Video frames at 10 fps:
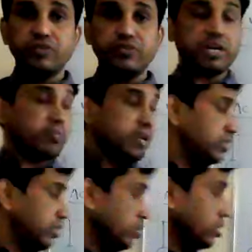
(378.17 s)
We are applying
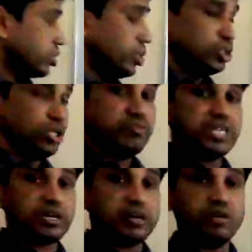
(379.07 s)
the Kirchhoff
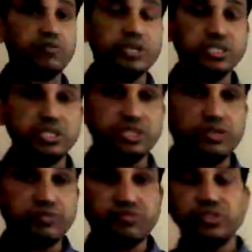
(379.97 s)
second law. What is
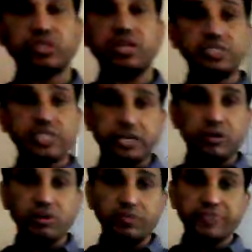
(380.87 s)
Kirchhoff first line second
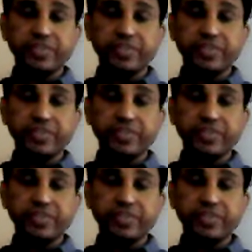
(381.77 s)
law?